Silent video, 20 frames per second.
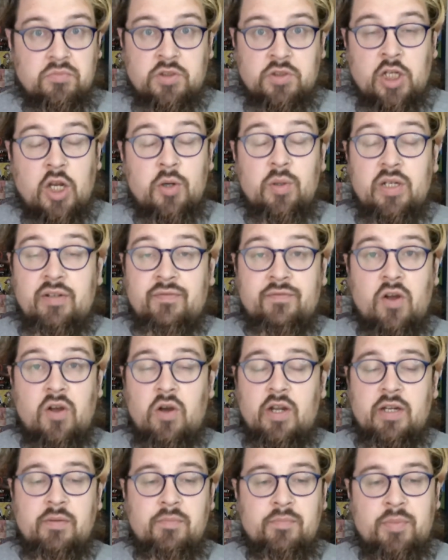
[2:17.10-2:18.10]
totally
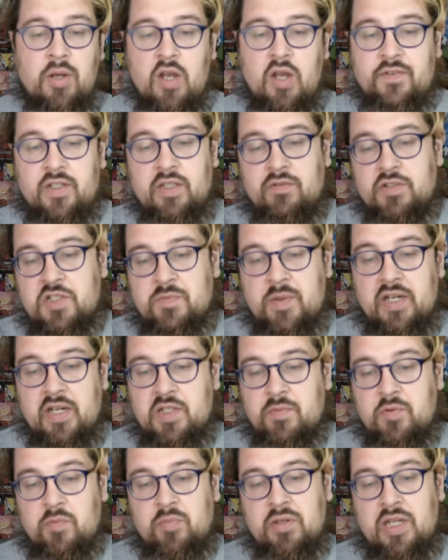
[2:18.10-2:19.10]
fine, perfectly
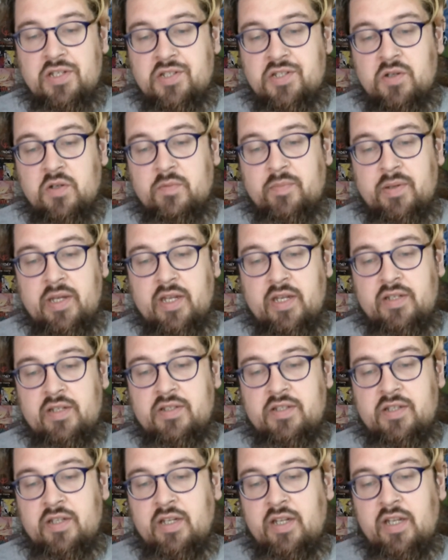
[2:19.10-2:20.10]
respectable Bloodstock band,